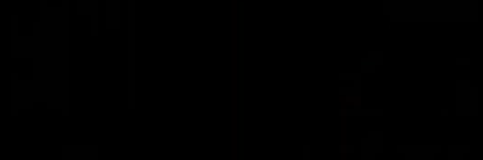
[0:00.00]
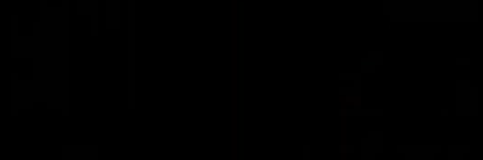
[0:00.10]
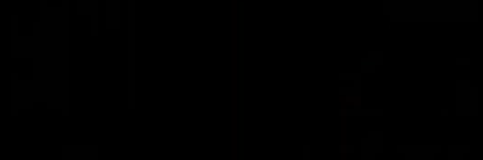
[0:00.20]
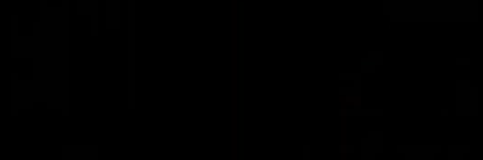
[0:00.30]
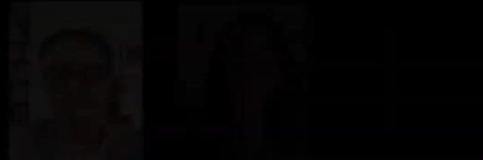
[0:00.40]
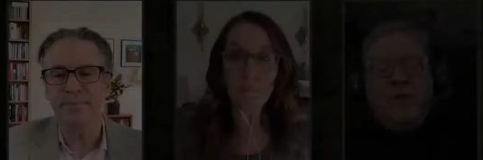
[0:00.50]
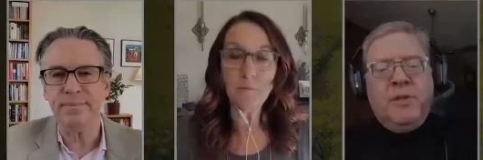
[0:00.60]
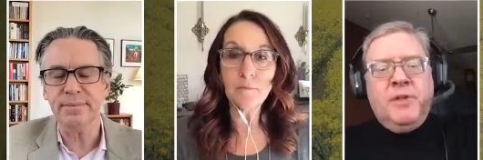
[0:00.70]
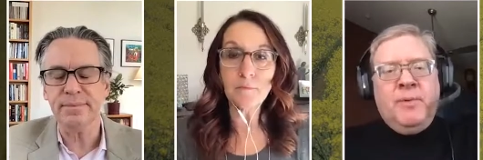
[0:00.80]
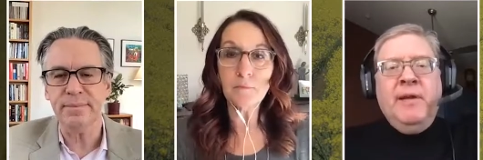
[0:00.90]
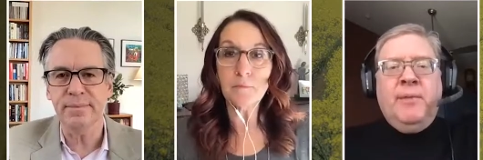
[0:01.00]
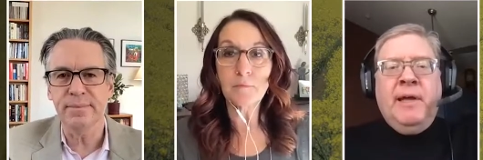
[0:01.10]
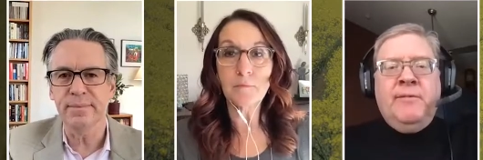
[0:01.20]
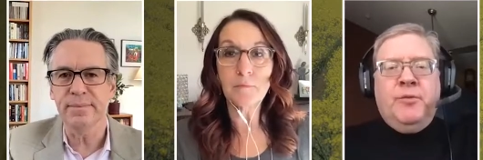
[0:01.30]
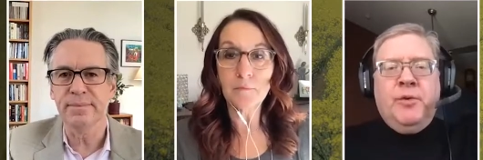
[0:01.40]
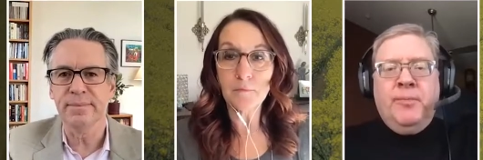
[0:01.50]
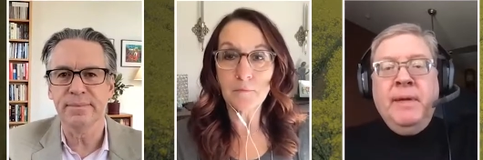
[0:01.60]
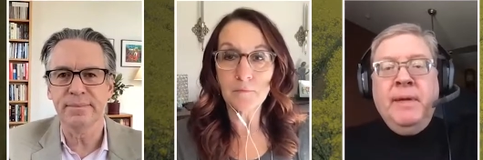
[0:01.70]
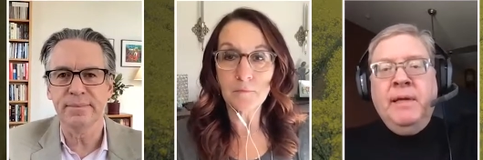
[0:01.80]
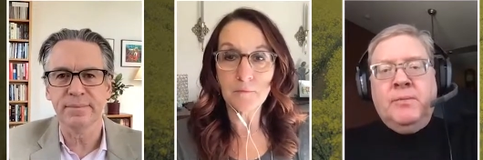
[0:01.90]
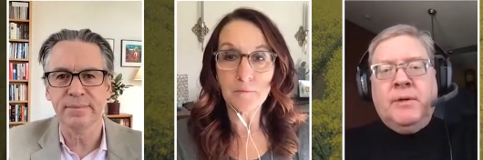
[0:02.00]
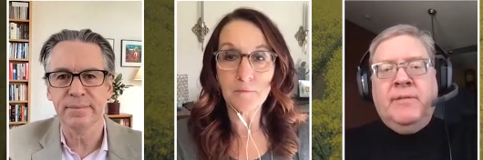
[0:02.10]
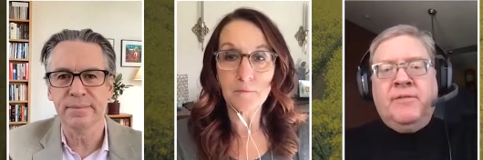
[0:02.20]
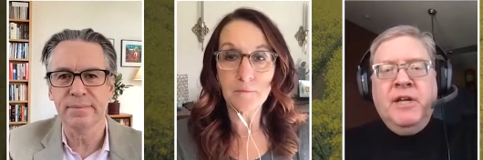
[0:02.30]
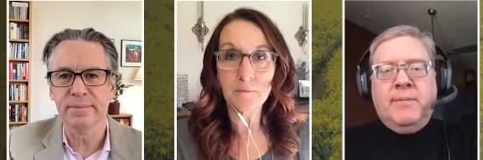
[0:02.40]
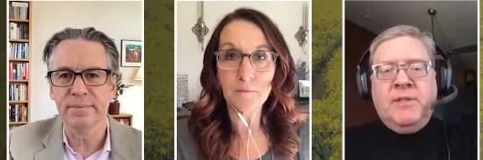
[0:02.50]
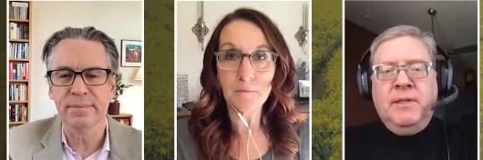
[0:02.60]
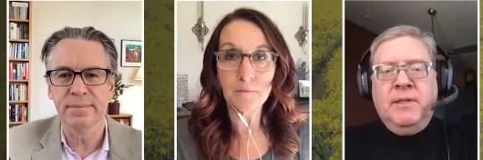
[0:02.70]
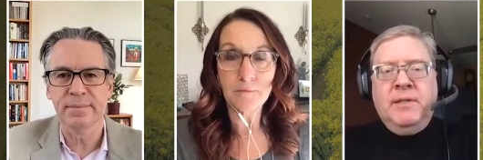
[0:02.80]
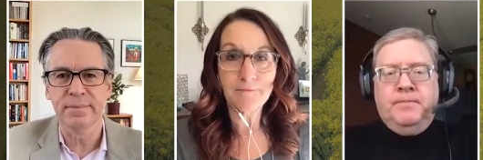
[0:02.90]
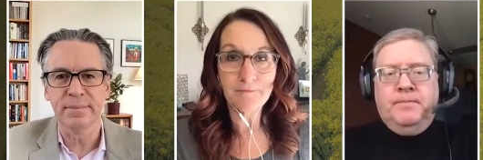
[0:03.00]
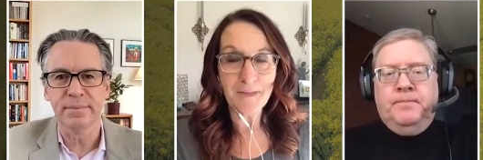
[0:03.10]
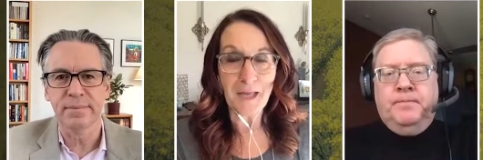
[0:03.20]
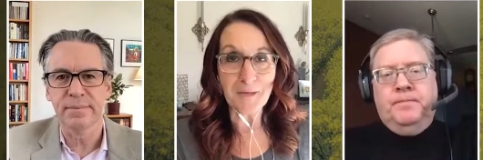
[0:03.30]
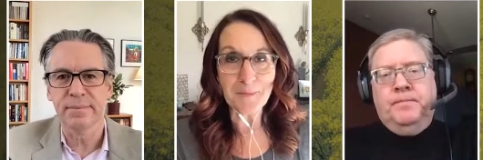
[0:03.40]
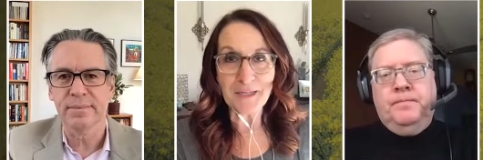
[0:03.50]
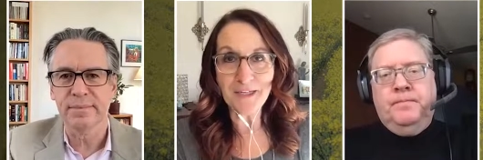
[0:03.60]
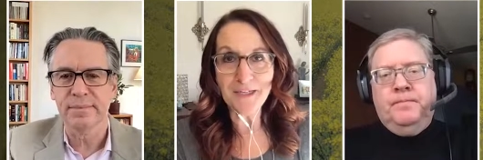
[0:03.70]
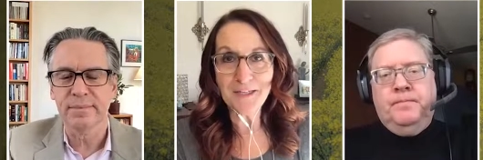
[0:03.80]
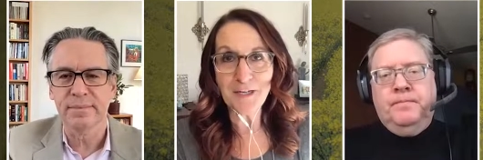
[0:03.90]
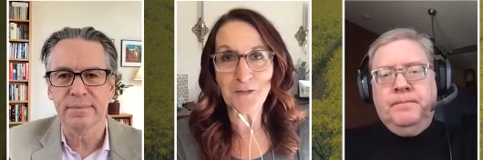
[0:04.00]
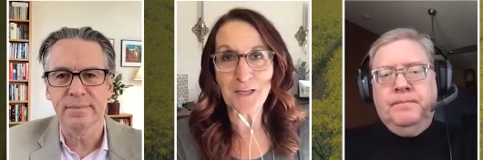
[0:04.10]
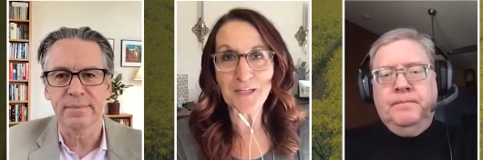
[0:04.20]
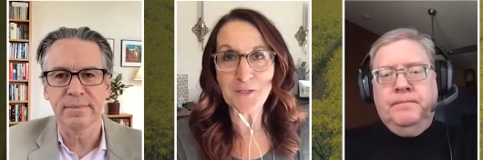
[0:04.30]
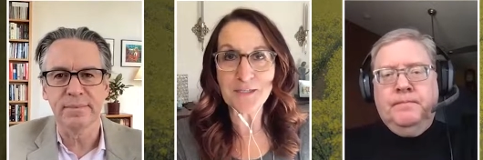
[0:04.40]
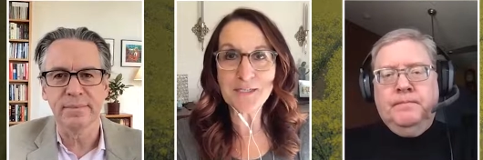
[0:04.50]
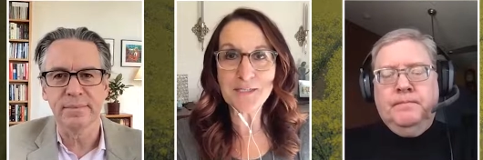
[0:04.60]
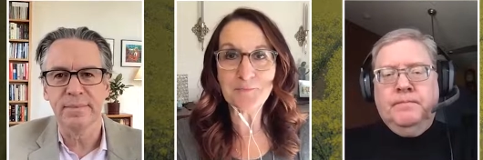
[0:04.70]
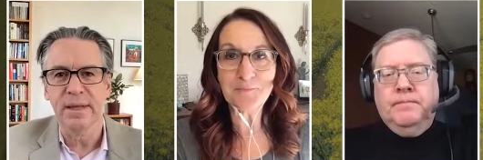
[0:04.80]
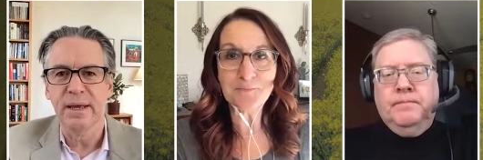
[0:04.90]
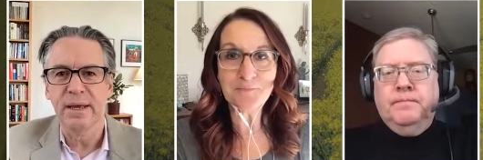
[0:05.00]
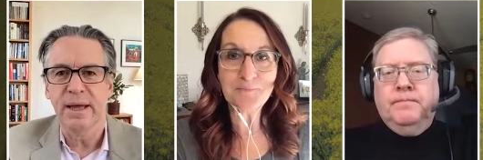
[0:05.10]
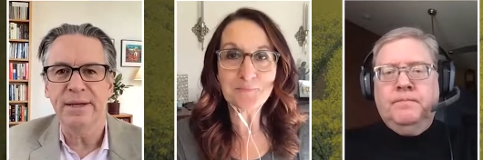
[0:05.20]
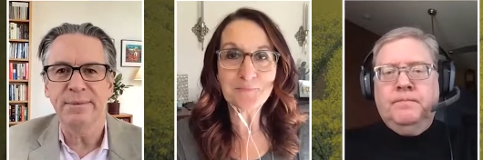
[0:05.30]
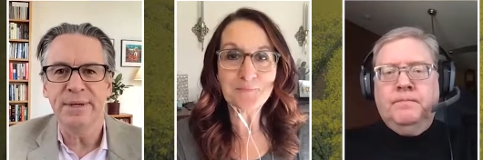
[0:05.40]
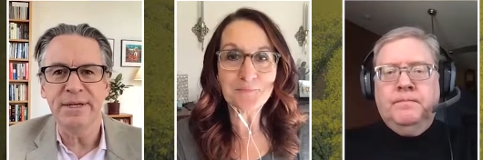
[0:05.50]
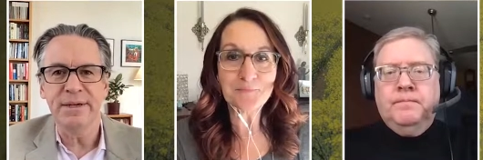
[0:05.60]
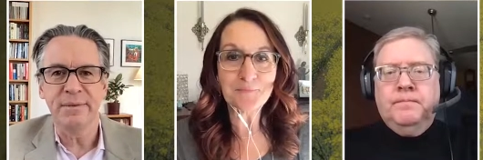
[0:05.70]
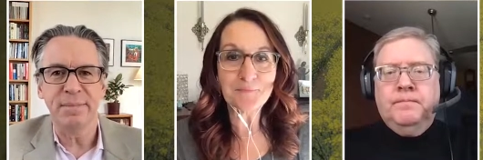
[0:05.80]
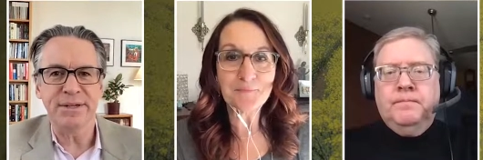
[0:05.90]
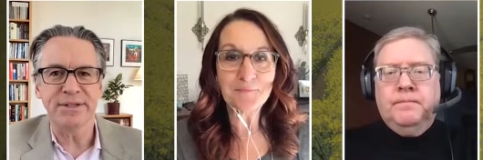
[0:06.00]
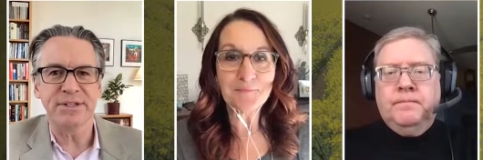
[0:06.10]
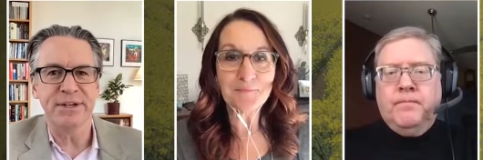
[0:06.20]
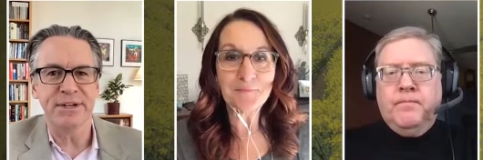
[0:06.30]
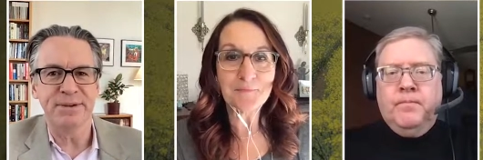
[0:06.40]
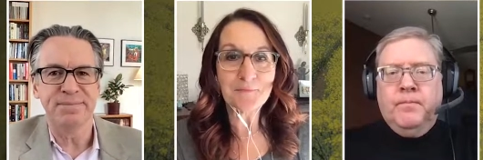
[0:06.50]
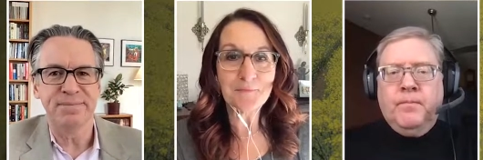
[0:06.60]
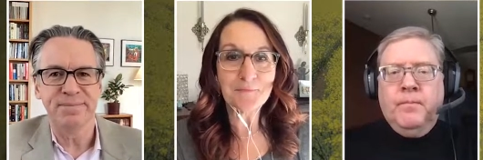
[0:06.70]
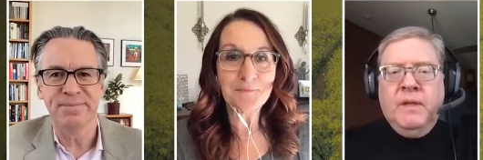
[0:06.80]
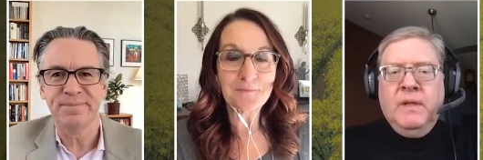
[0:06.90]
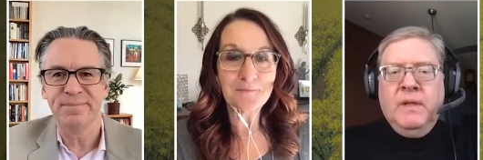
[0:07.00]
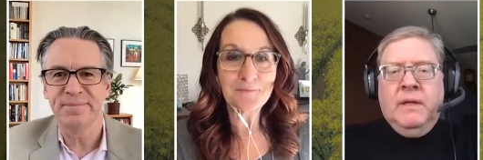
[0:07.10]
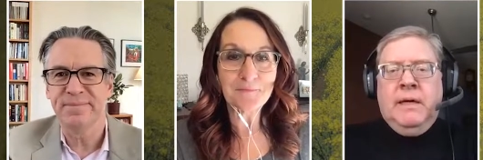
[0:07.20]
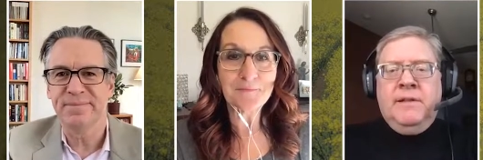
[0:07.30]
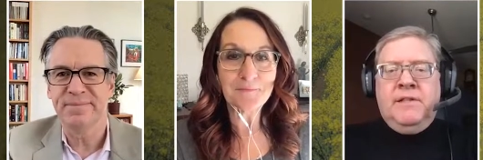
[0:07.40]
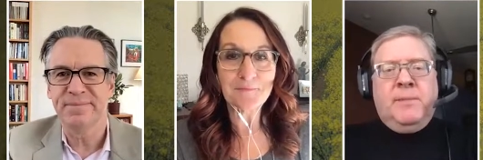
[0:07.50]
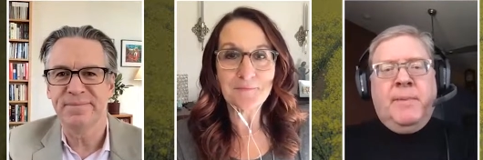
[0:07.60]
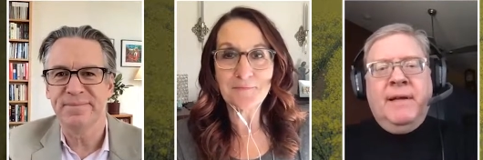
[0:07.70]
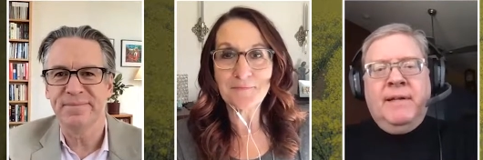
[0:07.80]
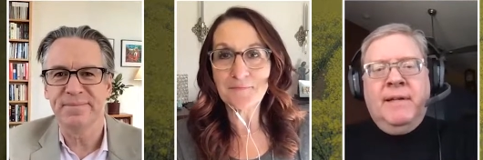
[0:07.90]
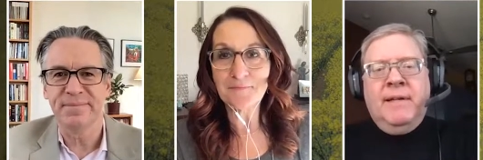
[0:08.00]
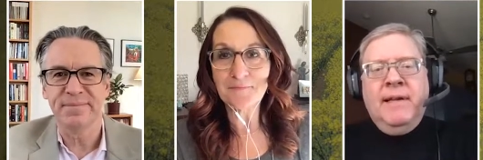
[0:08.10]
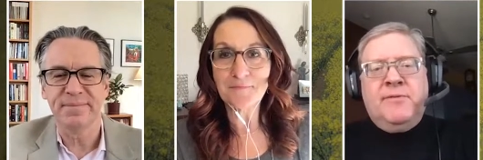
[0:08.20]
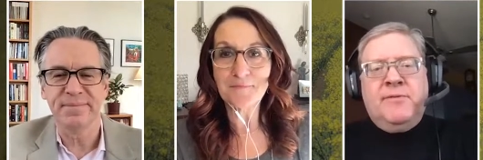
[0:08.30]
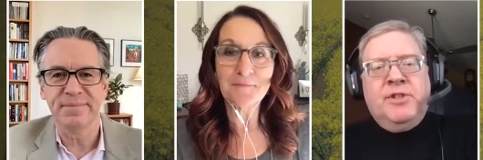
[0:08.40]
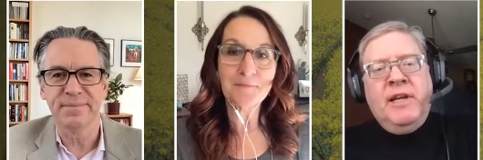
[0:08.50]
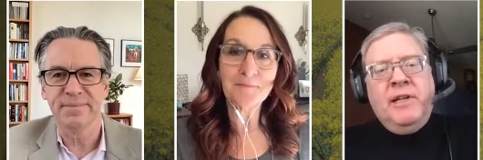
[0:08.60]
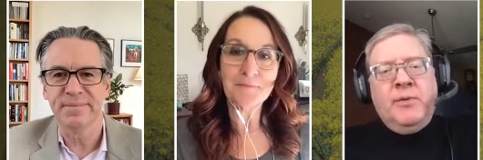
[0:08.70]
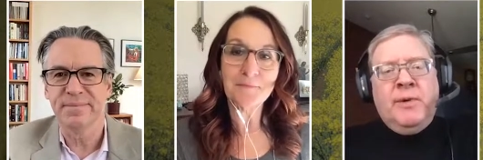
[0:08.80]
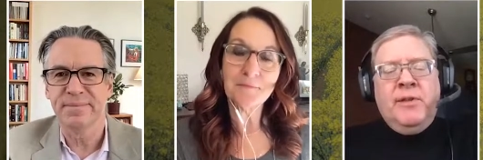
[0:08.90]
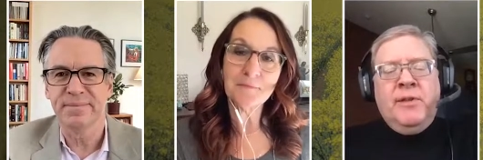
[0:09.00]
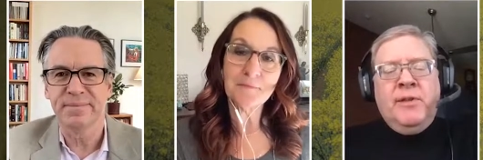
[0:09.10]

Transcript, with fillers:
Speaker 1: Welcome to Sermon Brainwave with me, Rolf Jacobson.
Speaker 2: And me, Caroline Lewis.
Speaker 1: And me, Matt Skinner. Uh, this is the podcast for January